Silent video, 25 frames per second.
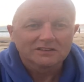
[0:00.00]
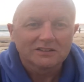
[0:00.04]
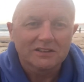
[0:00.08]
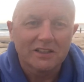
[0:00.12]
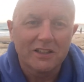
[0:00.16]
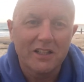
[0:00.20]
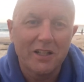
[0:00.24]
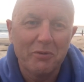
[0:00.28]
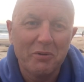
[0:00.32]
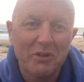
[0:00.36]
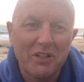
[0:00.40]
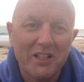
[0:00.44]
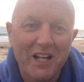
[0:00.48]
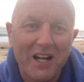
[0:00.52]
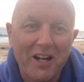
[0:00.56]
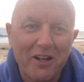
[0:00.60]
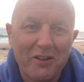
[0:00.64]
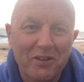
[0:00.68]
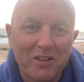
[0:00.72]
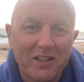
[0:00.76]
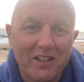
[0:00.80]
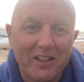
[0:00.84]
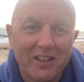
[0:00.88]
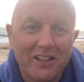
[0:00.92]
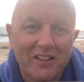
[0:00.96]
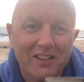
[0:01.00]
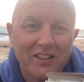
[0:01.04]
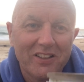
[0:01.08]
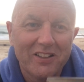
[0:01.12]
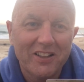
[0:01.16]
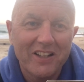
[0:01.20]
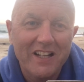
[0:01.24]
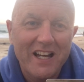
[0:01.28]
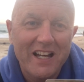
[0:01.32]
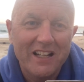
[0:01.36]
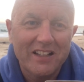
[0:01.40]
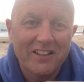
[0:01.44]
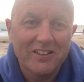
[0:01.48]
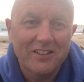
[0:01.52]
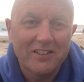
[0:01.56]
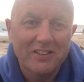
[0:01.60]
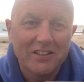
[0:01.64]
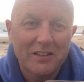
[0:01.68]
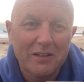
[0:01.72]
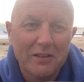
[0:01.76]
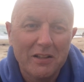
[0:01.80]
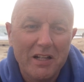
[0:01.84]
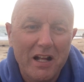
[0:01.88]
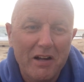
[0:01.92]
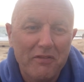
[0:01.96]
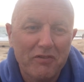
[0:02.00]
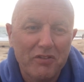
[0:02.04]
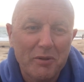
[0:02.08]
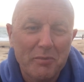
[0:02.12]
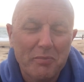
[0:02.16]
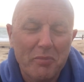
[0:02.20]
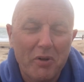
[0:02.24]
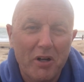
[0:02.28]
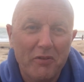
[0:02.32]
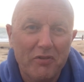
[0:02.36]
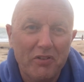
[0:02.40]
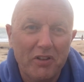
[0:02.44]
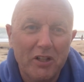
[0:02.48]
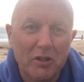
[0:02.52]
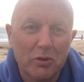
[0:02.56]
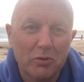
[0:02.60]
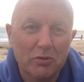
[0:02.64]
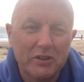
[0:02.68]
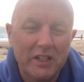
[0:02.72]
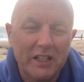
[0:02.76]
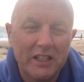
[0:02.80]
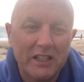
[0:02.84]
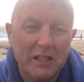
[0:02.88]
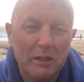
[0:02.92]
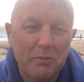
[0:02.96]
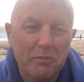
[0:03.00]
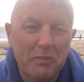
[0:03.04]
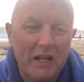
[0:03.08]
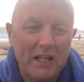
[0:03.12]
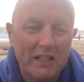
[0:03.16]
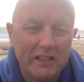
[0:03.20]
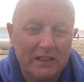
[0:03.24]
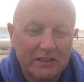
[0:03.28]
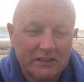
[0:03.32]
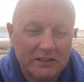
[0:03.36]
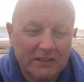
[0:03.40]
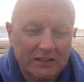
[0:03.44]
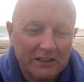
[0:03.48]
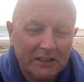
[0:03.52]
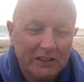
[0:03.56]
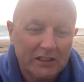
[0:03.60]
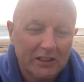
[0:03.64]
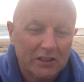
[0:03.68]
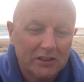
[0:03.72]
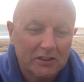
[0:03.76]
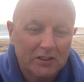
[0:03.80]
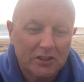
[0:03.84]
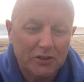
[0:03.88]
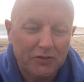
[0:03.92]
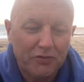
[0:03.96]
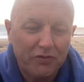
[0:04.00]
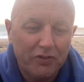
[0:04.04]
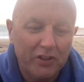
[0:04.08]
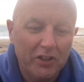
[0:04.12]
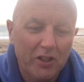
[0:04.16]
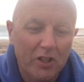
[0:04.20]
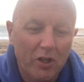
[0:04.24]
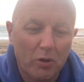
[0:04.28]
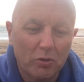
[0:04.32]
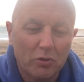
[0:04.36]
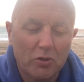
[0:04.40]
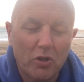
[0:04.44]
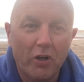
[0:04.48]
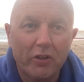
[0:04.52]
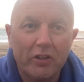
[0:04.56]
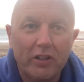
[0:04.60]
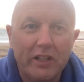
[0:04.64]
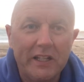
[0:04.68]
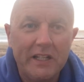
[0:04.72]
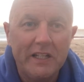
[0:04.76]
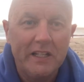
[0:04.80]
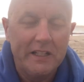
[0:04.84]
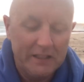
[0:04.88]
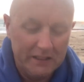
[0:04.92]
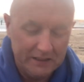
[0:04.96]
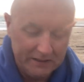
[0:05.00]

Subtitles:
So there we go, look at that, lovely perfect little dinky bait just for the old codling.